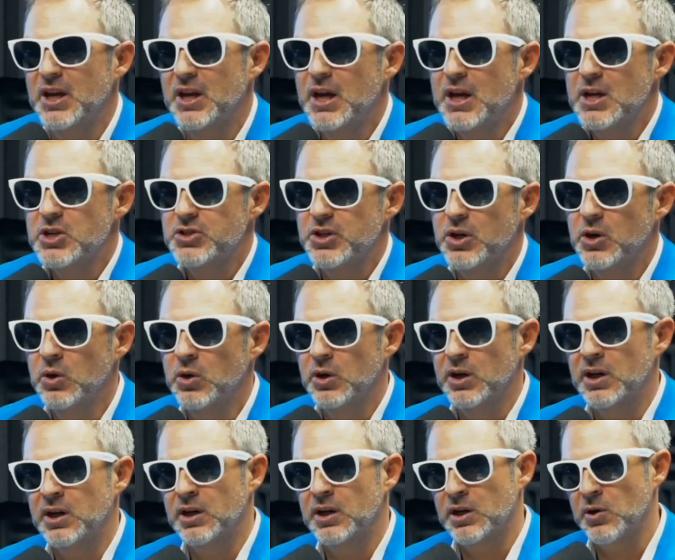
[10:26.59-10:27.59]

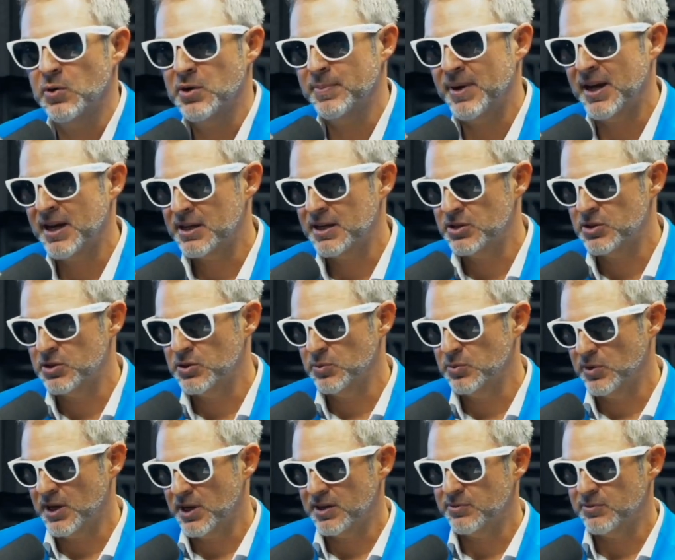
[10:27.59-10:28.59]
So going back into
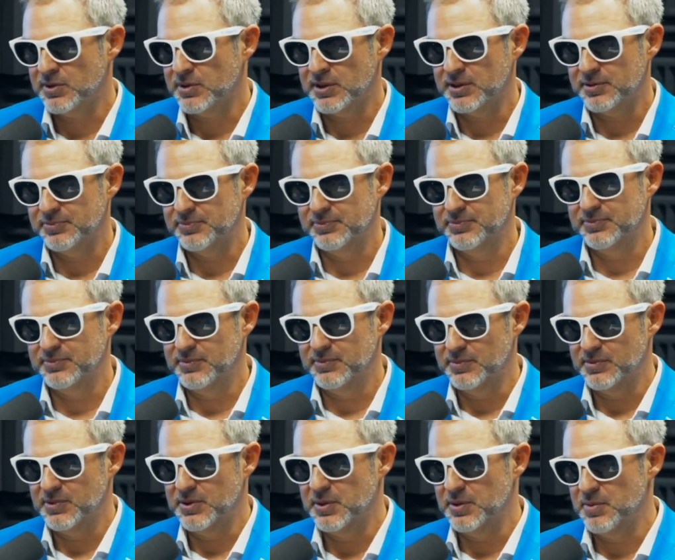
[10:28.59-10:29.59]
kind of a
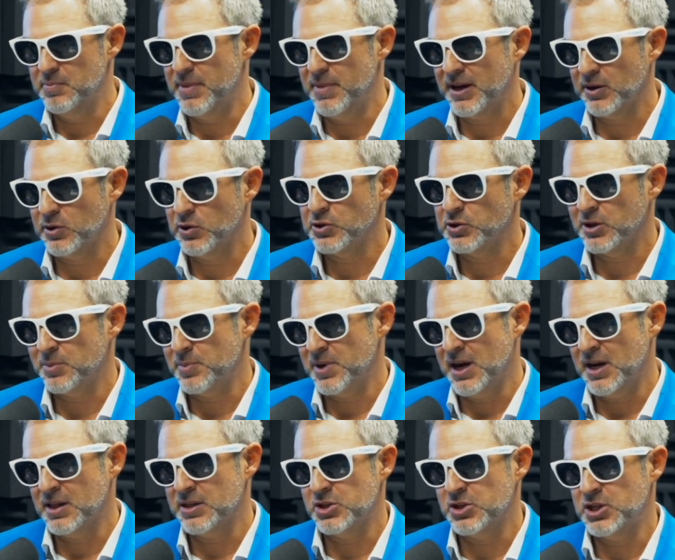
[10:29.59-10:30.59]
medical
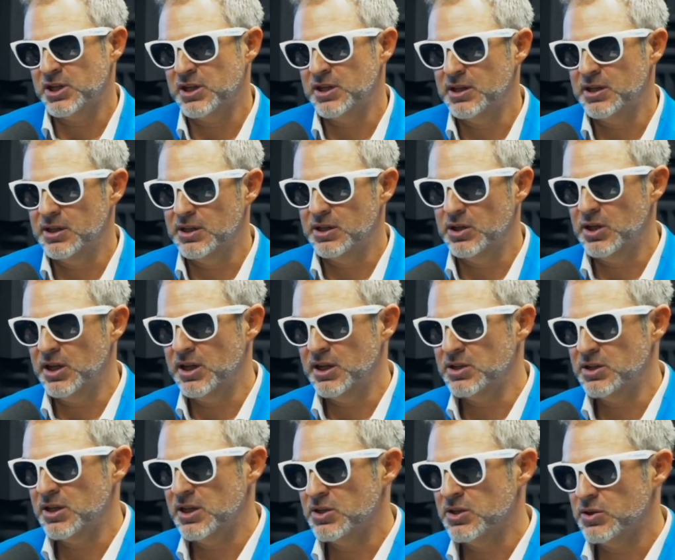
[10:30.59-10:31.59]
terminology,
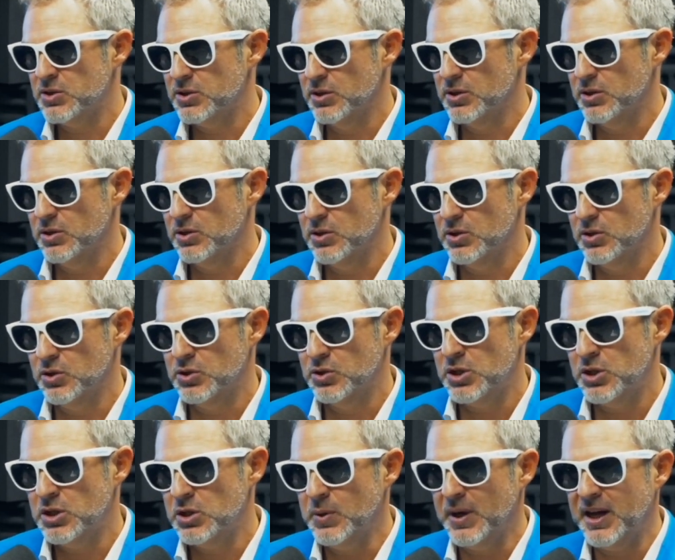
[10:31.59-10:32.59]
do
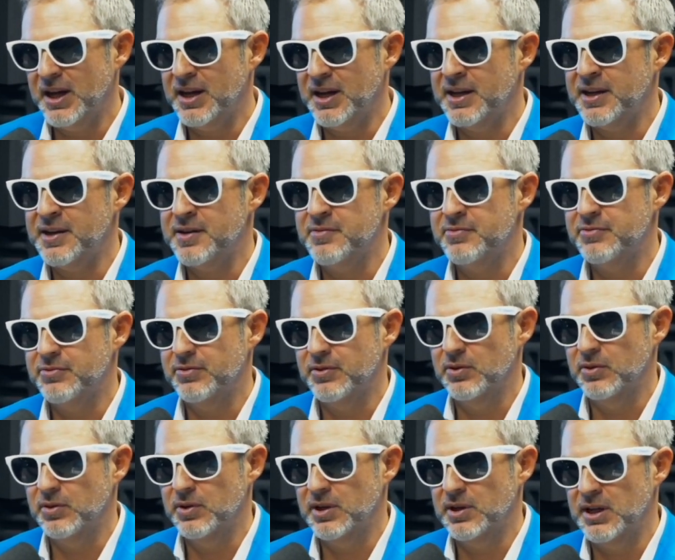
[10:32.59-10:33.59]
you have,
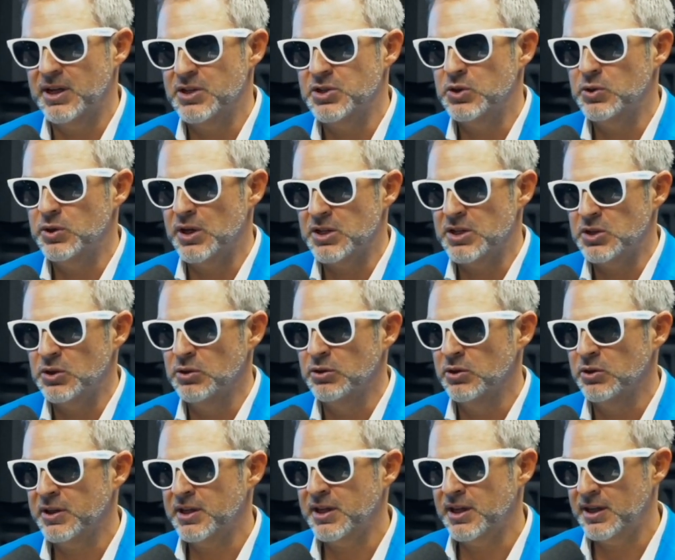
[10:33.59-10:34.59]
as you
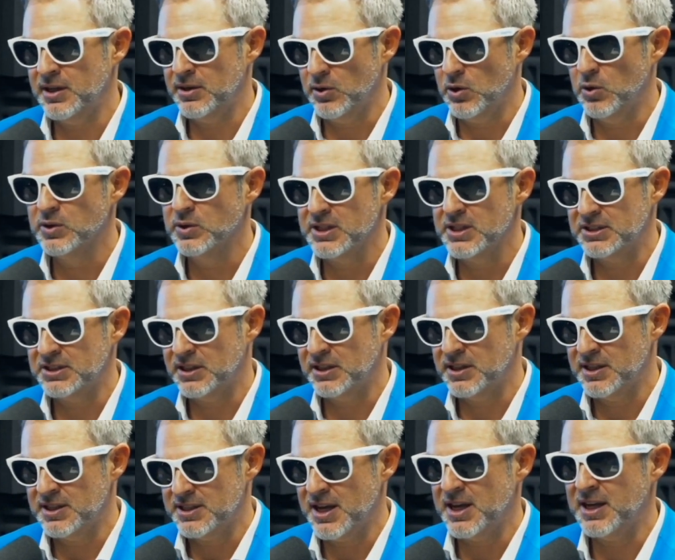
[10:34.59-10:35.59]
look at
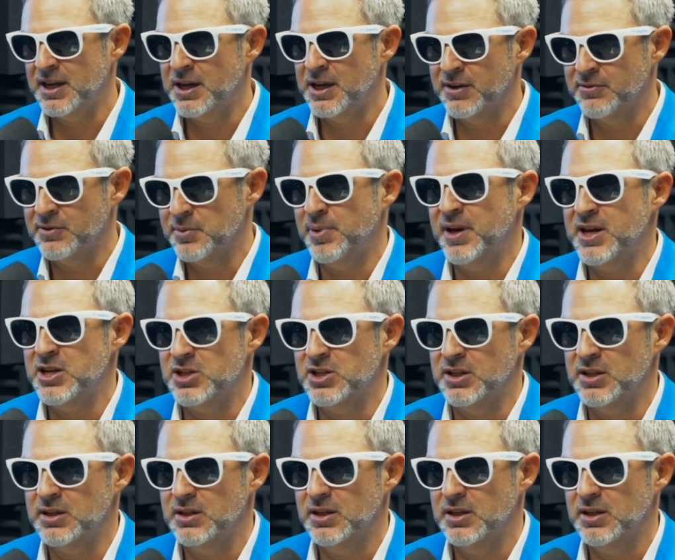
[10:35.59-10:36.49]
holistically taking care of a patient,